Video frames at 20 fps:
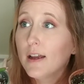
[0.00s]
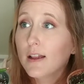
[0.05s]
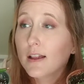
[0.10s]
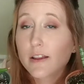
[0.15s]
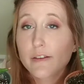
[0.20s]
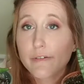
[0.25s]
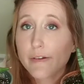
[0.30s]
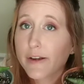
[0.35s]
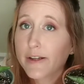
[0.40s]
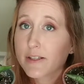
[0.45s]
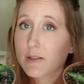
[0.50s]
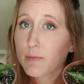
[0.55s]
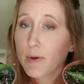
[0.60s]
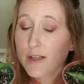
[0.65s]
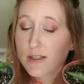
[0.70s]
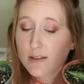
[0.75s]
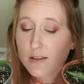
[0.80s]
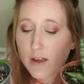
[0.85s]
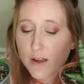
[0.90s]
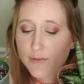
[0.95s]
living its
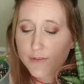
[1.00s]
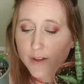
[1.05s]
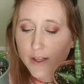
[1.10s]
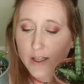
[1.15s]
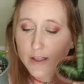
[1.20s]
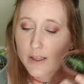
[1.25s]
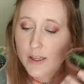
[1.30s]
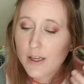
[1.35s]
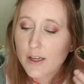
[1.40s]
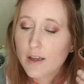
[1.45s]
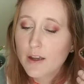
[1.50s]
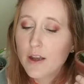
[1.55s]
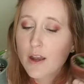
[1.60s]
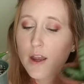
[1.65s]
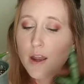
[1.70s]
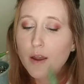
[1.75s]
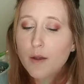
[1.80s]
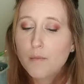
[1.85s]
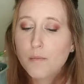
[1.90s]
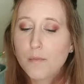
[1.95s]
best life lately.
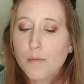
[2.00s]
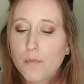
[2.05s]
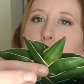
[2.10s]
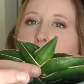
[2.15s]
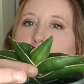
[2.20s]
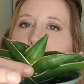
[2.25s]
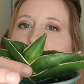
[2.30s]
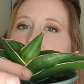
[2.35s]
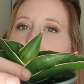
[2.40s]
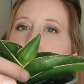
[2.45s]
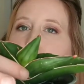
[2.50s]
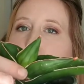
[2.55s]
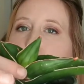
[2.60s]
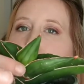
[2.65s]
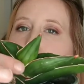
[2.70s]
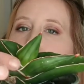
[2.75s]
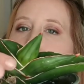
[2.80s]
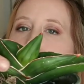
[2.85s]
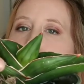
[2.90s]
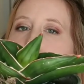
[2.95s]
But they grow
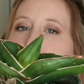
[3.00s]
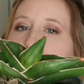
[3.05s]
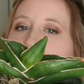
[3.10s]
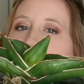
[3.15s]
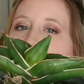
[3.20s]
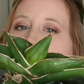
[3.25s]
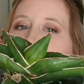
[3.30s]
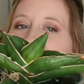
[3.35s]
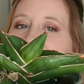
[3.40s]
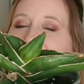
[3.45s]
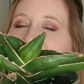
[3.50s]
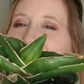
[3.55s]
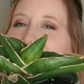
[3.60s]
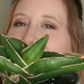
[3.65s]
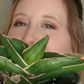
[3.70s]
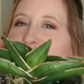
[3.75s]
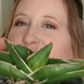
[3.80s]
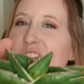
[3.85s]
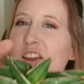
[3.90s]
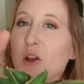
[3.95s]
upright and it
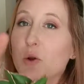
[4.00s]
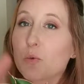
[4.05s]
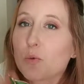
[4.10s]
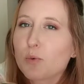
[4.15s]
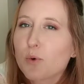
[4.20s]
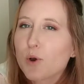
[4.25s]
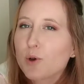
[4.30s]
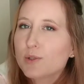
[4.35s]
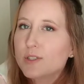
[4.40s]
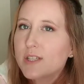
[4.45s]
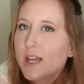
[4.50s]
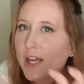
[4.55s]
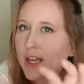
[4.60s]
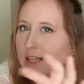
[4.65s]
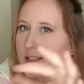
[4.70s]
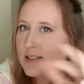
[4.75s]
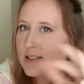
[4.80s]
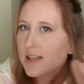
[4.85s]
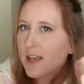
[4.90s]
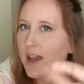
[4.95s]
kind of like
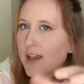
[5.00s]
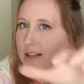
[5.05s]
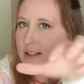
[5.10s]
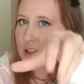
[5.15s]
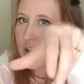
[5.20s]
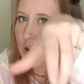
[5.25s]
rotates as